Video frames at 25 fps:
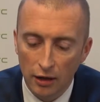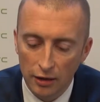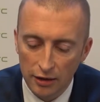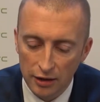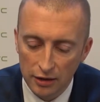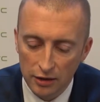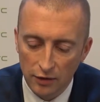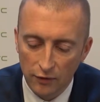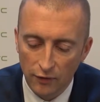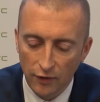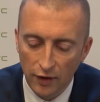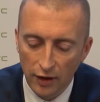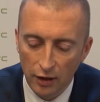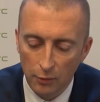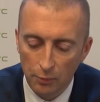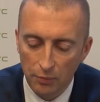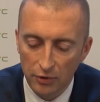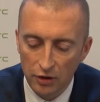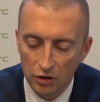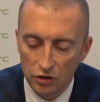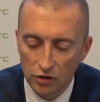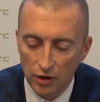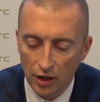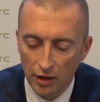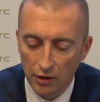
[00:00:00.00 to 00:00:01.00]
It has a
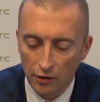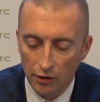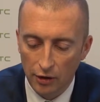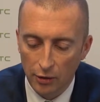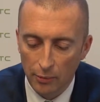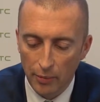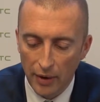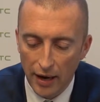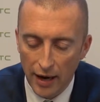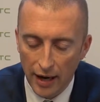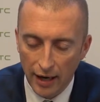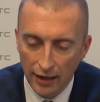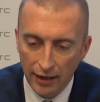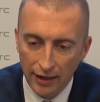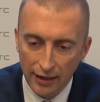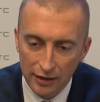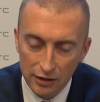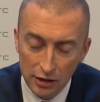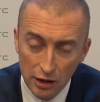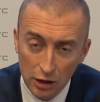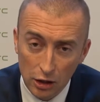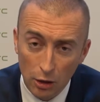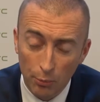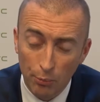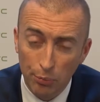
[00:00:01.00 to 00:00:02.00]
fingerprint scanner on the back, and it
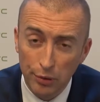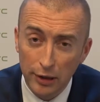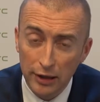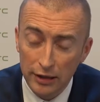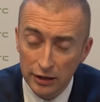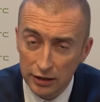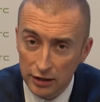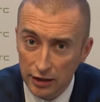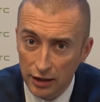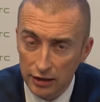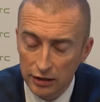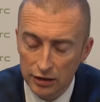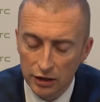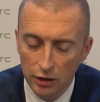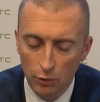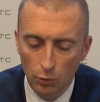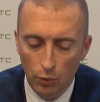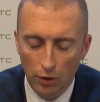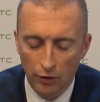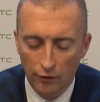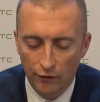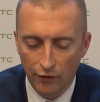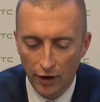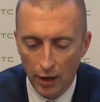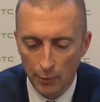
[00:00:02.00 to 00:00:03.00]
actually completes the HTC
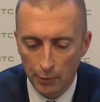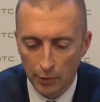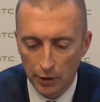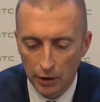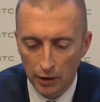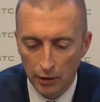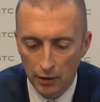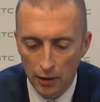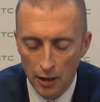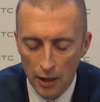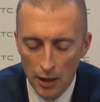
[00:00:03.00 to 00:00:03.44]
One family.